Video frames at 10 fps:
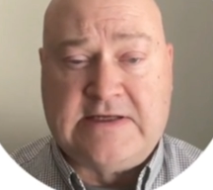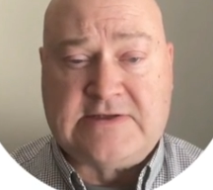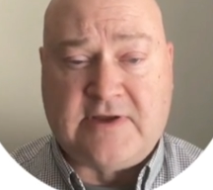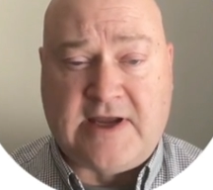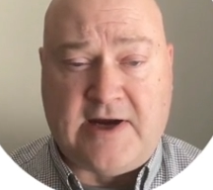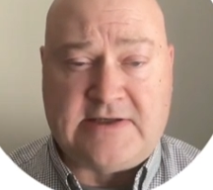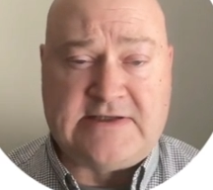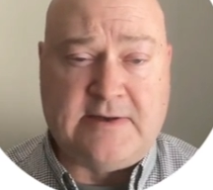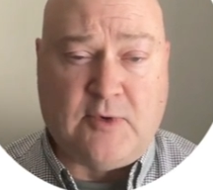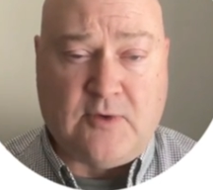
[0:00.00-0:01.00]
So the caret
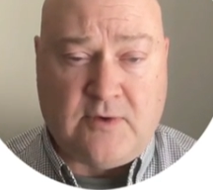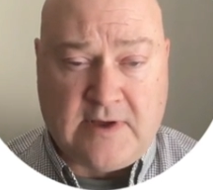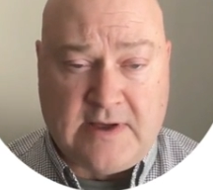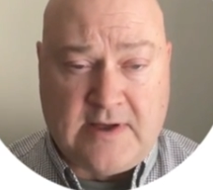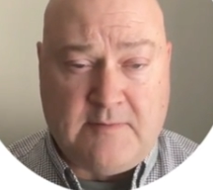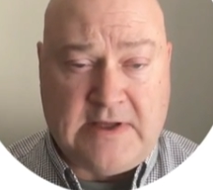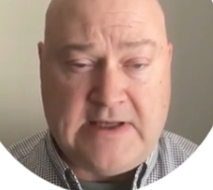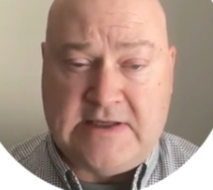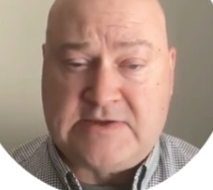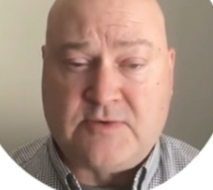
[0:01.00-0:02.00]
symbol
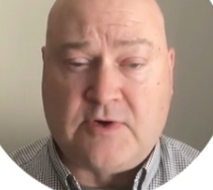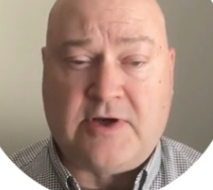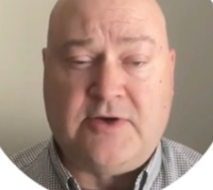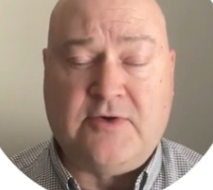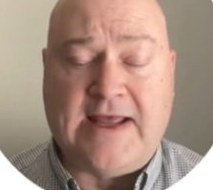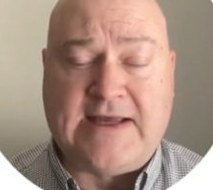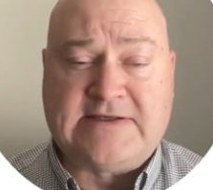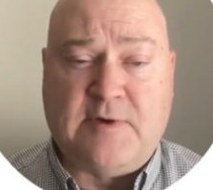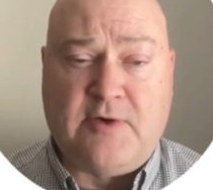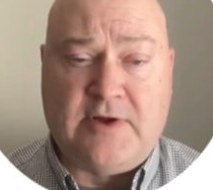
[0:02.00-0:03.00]
means we're going to do an
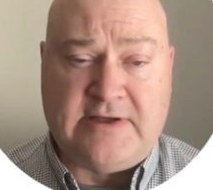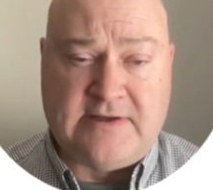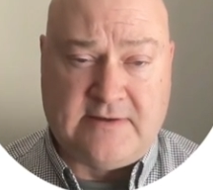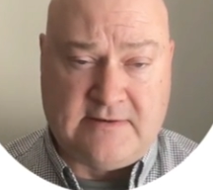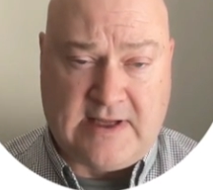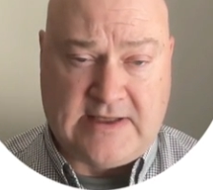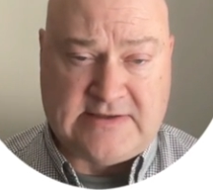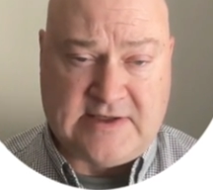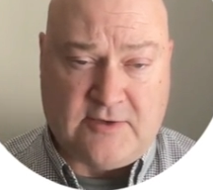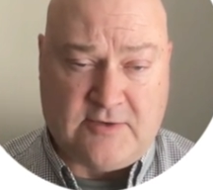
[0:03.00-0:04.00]
exponent, and
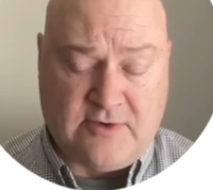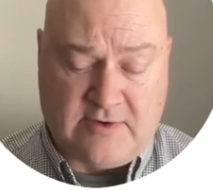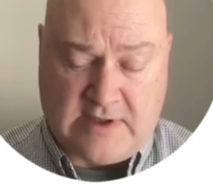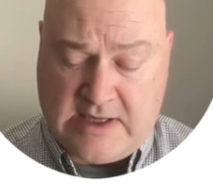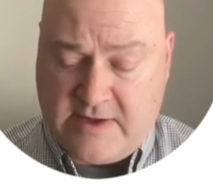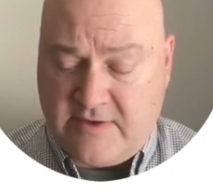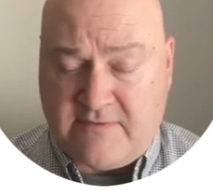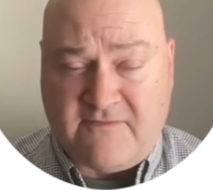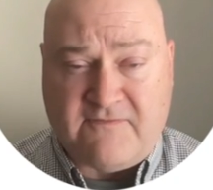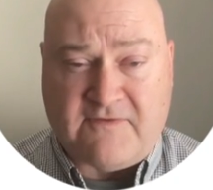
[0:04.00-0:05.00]
so uh,
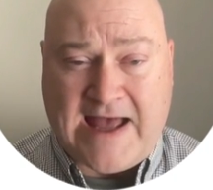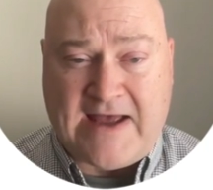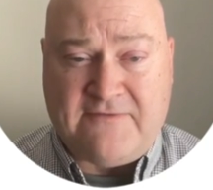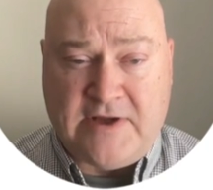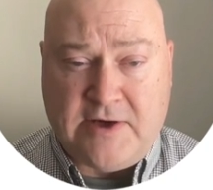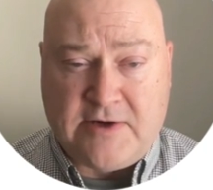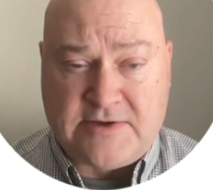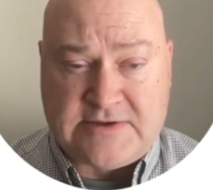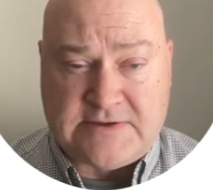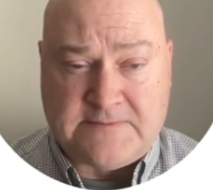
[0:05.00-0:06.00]
the 5
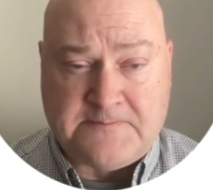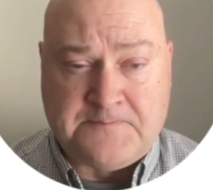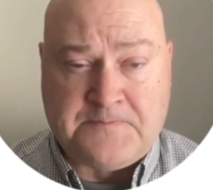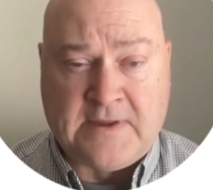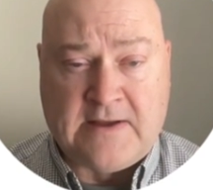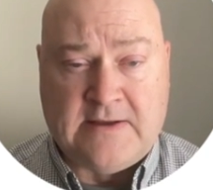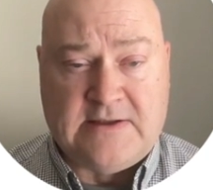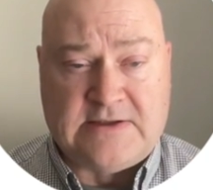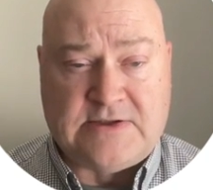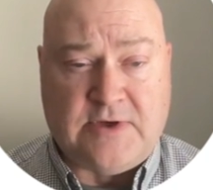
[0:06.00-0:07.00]
years.
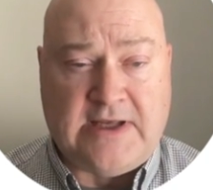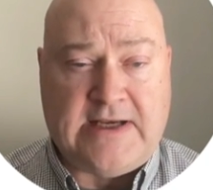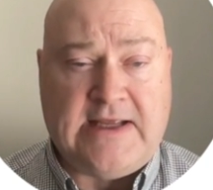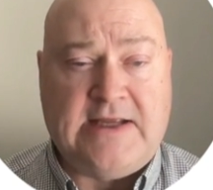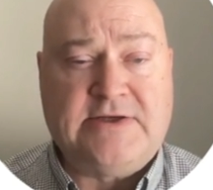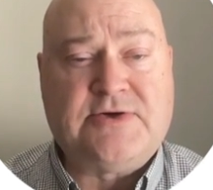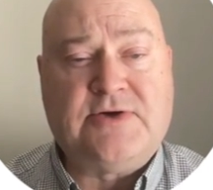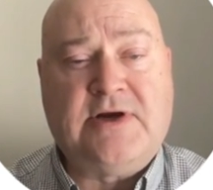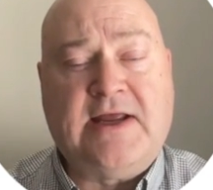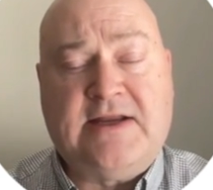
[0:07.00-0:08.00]
So we hit
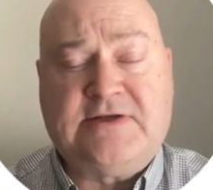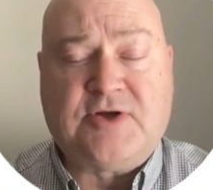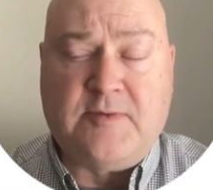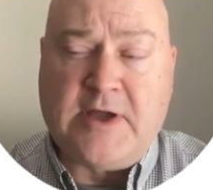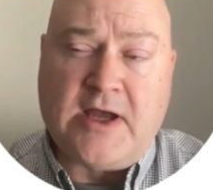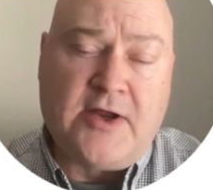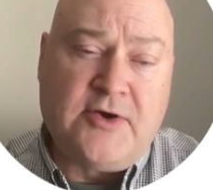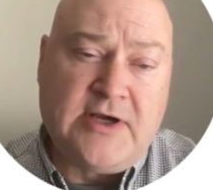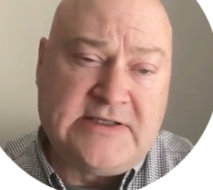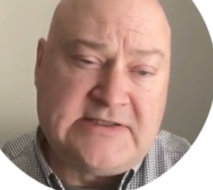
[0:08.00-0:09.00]
enter, and it's going to be
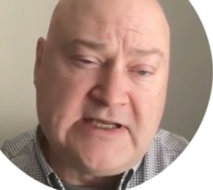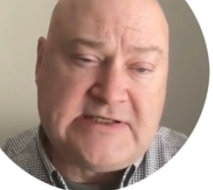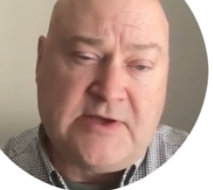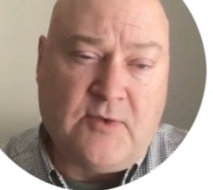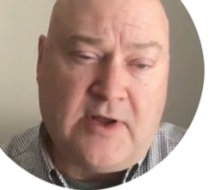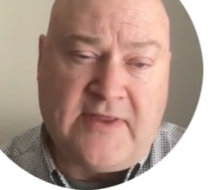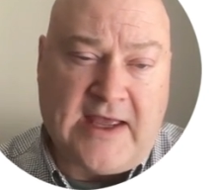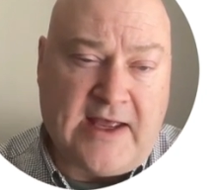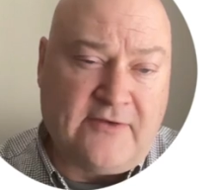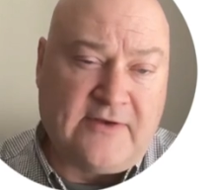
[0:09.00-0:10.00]

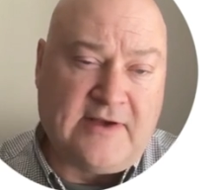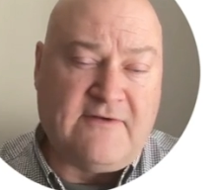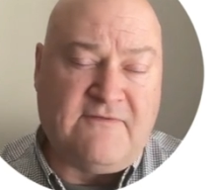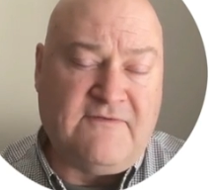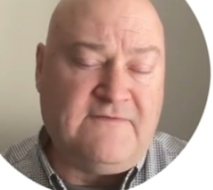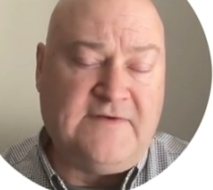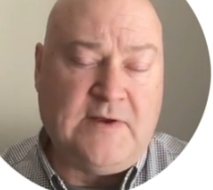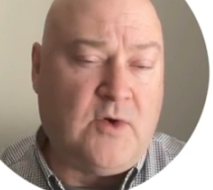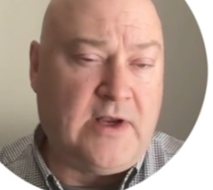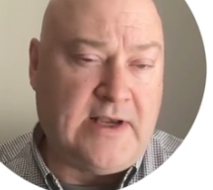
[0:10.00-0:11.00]

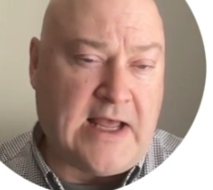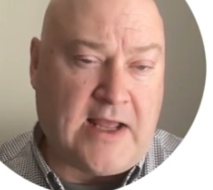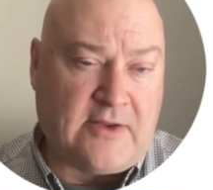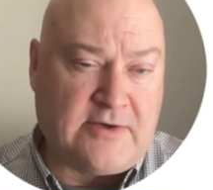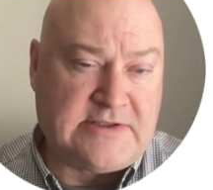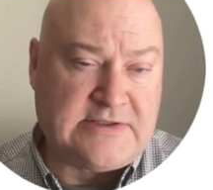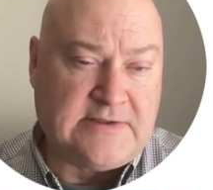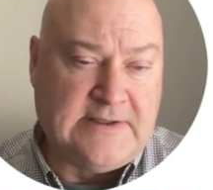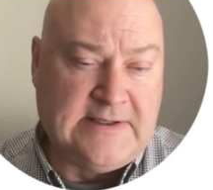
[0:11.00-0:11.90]
$161,051.